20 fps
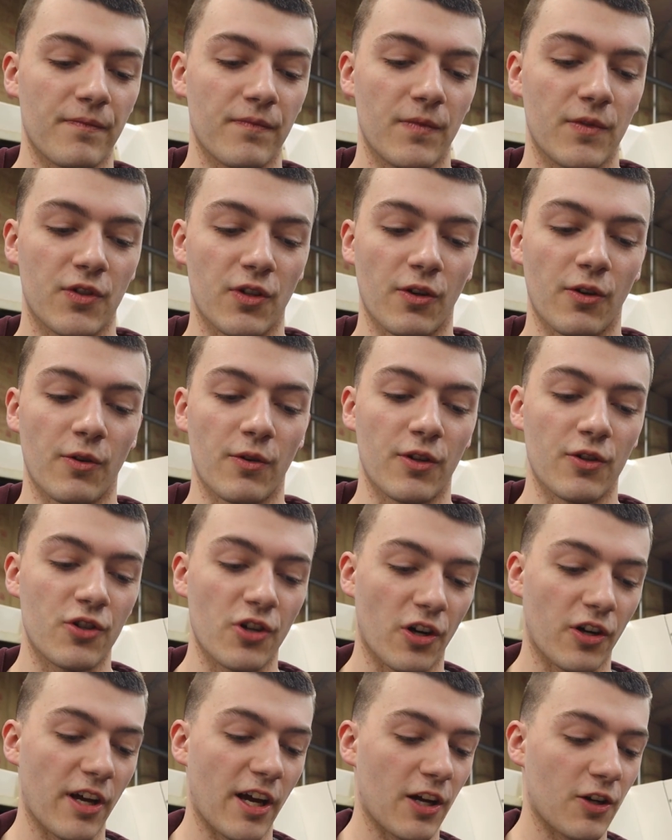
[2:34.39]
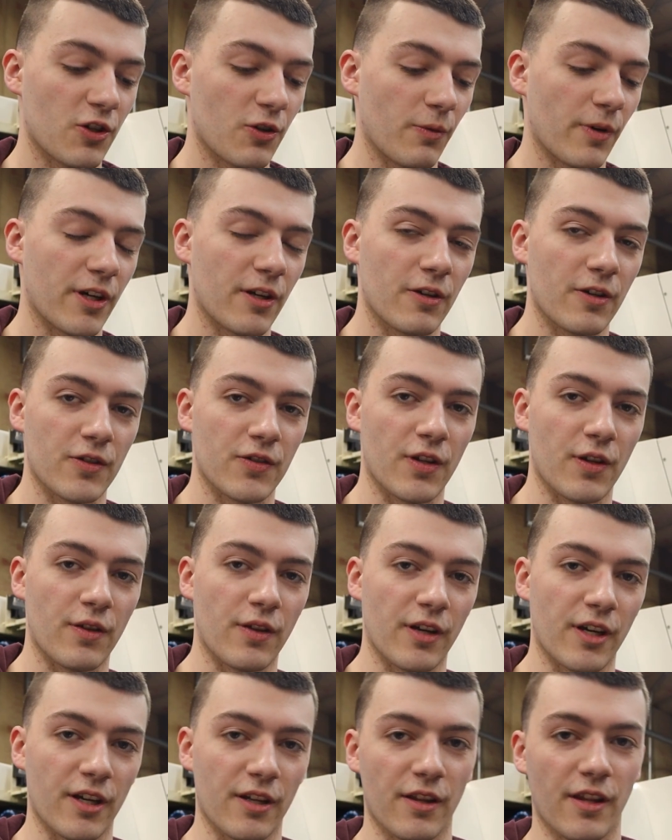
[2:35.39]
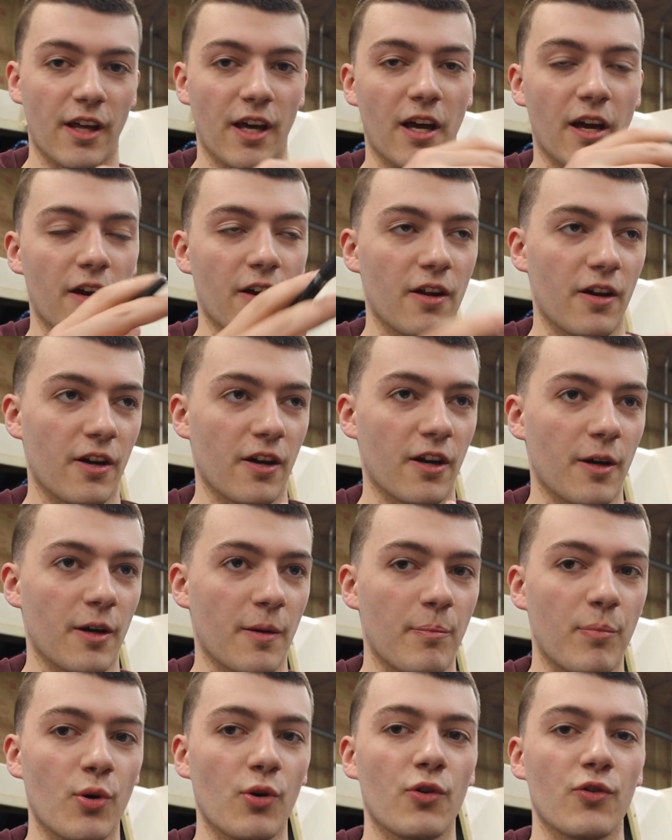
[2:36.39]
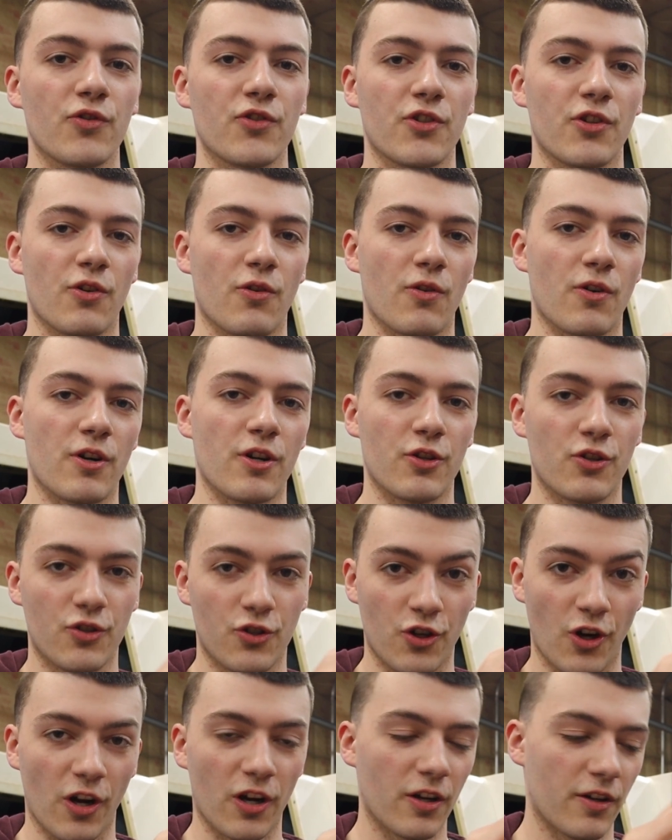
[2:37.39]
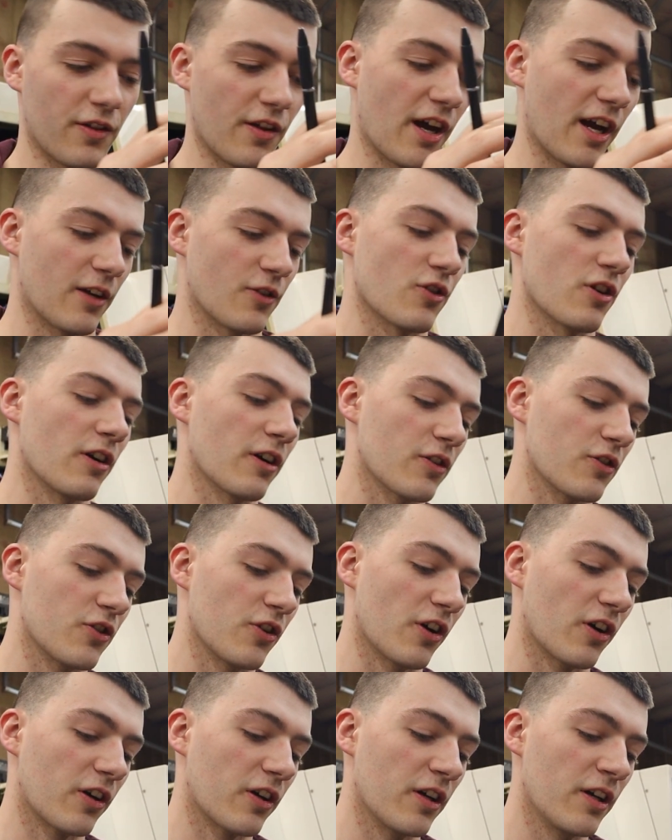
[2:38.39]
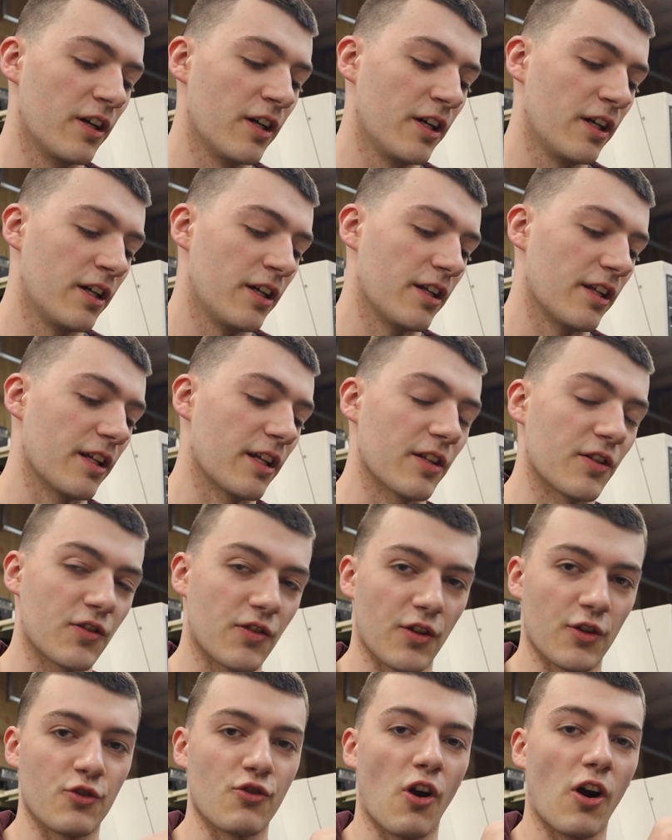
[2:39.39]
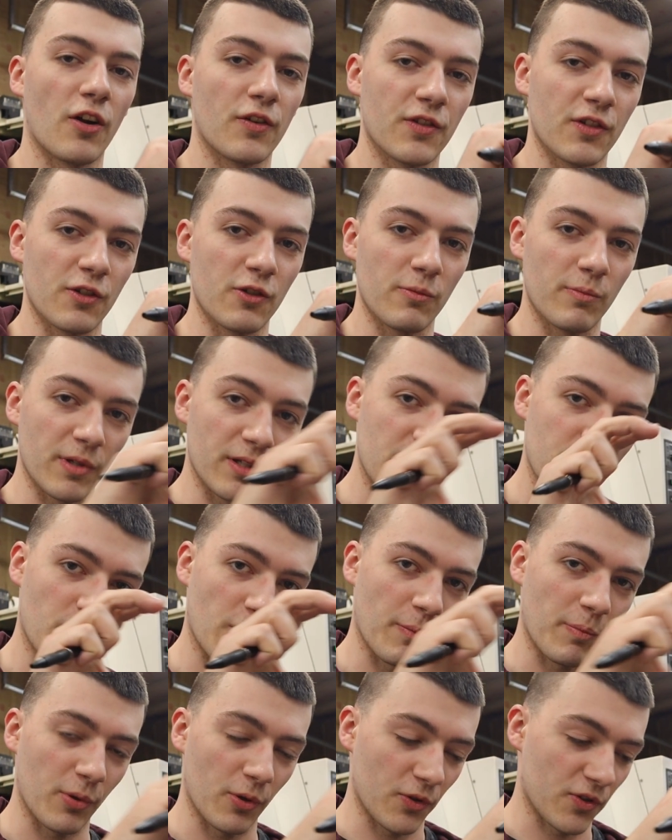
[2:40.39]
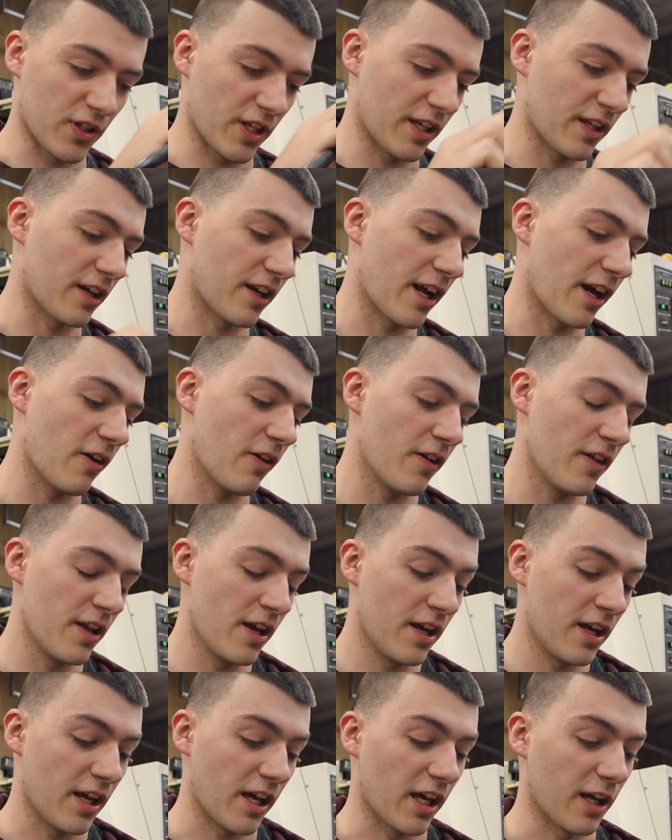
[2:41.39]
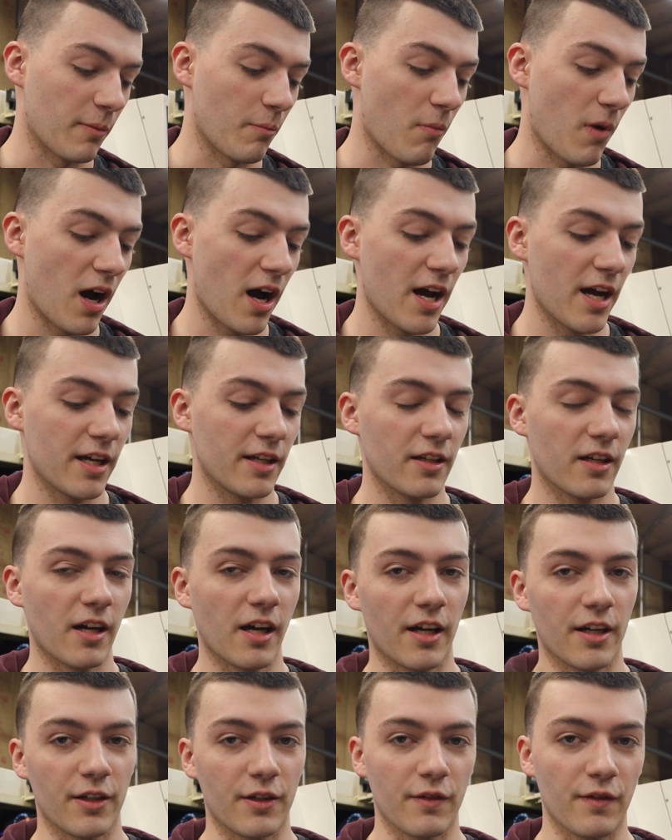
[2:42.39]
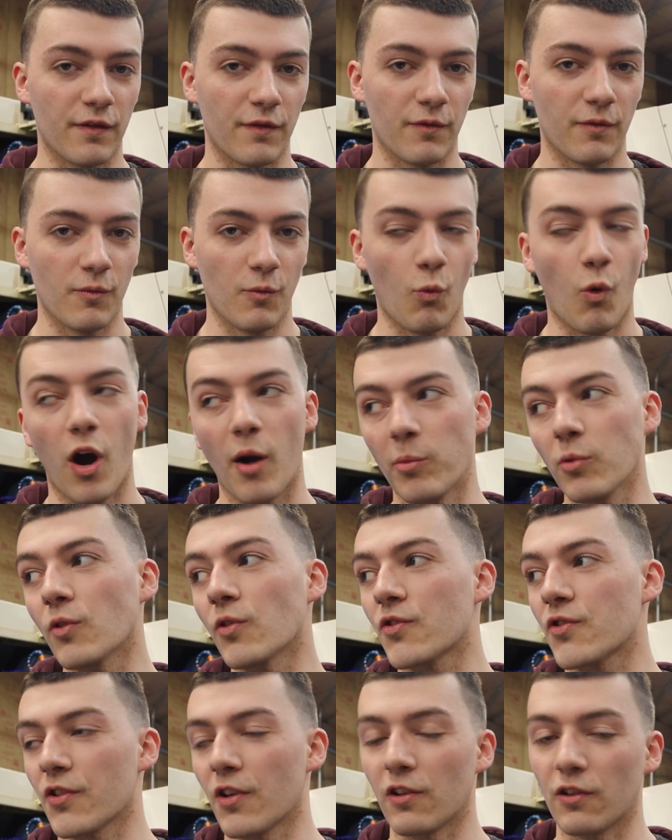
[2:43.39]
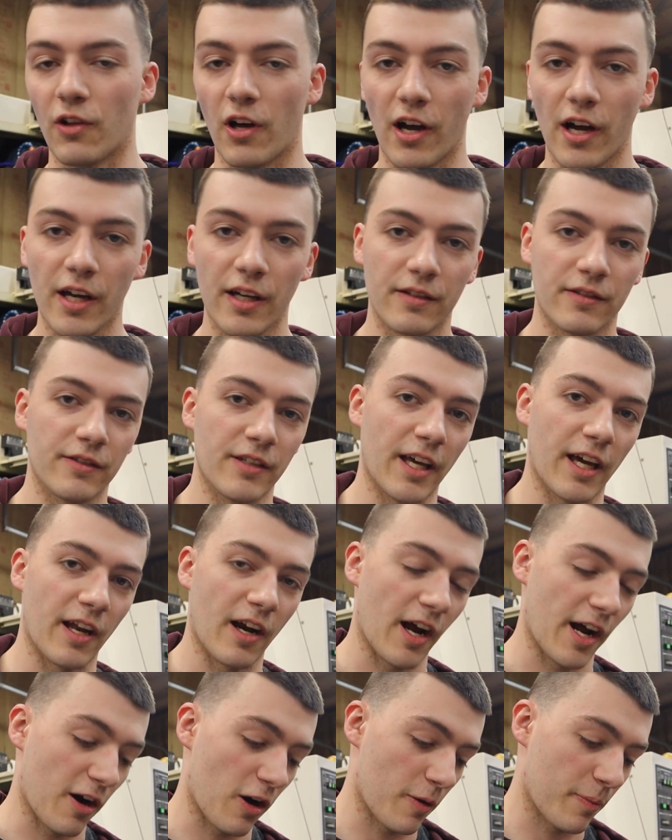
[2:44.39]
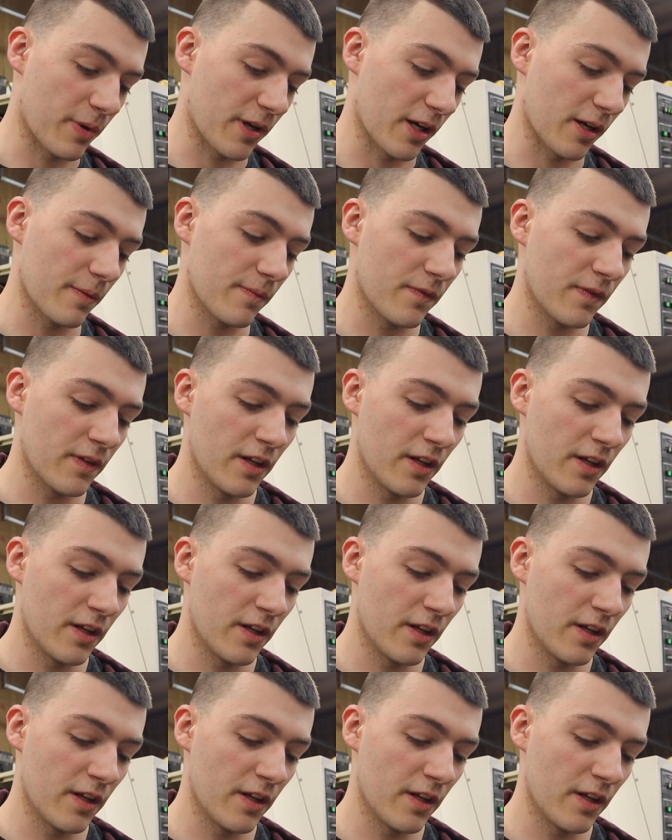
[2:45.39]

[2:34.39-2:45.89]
So the chuck actuator is the thing that pulls your chuck, the hydraulic chuck. It's the draw tube. It's what pulls it in and out. And mine kind of wobbles a lot at high RPM.